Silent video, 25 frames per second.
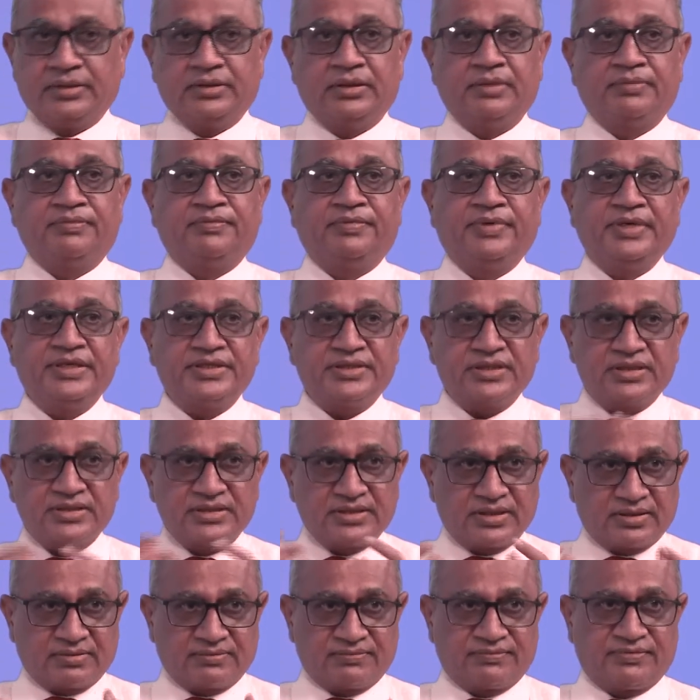The
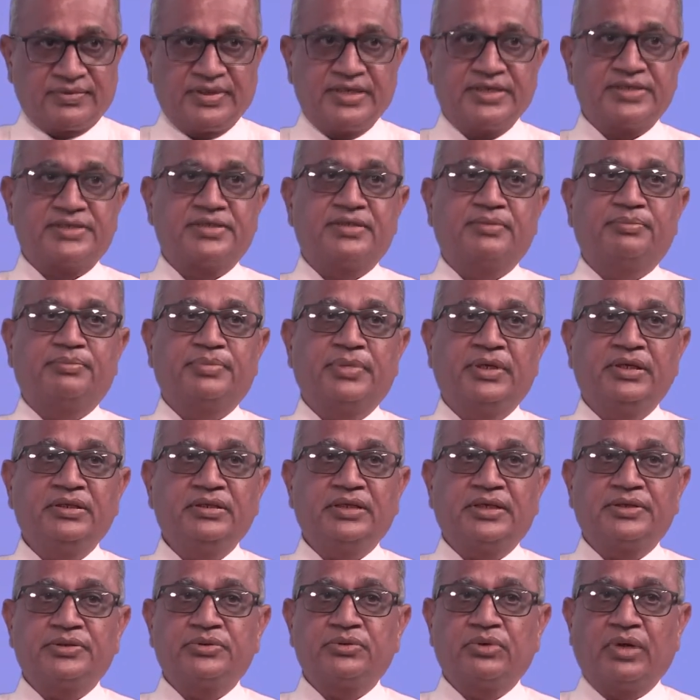features are very
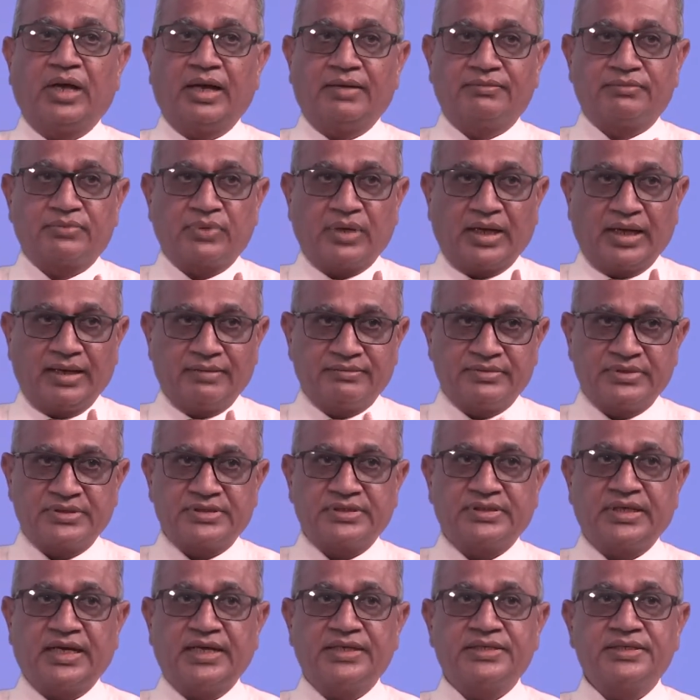simple, that you have to have the
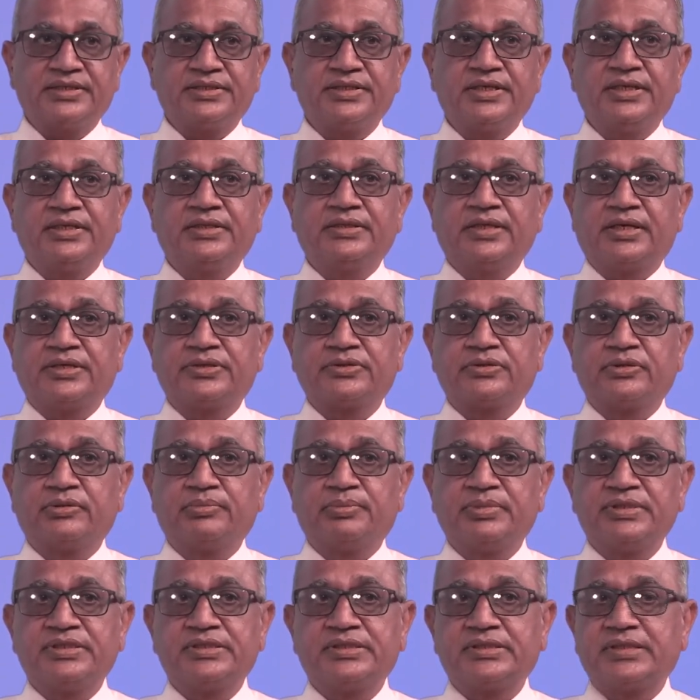strategy that
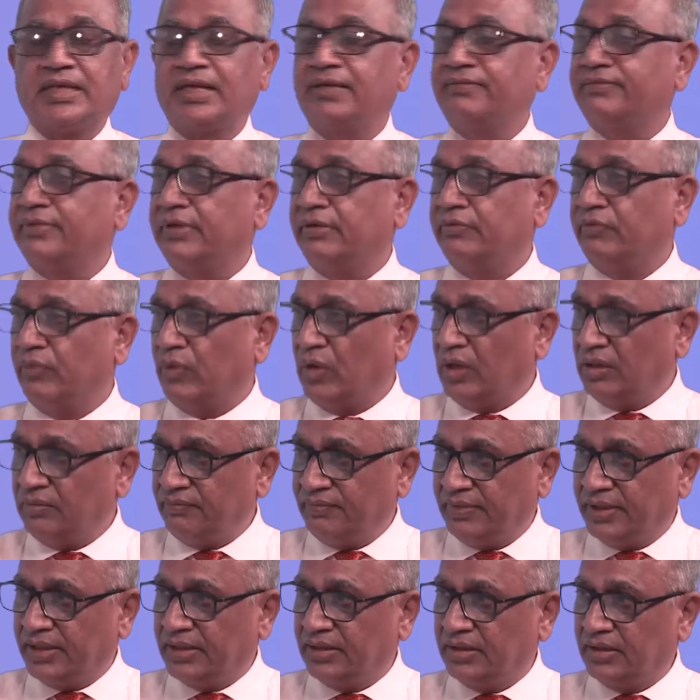should be
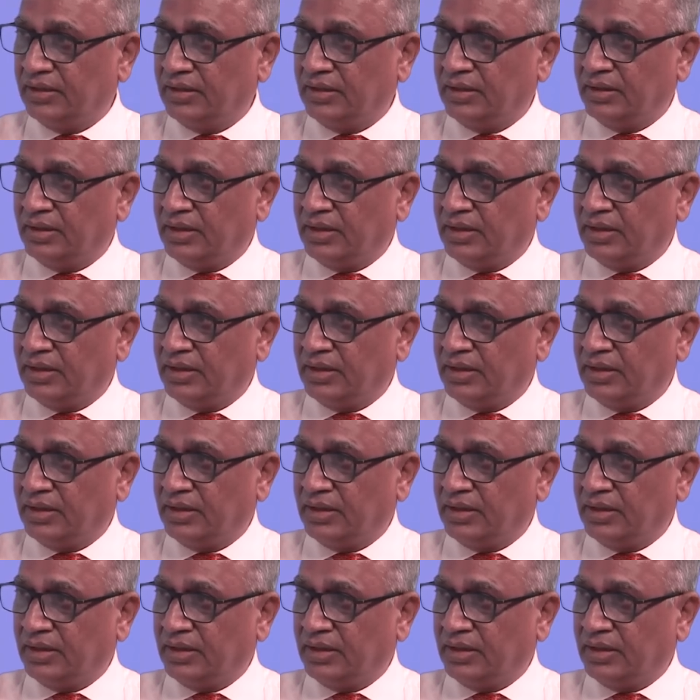self-evolving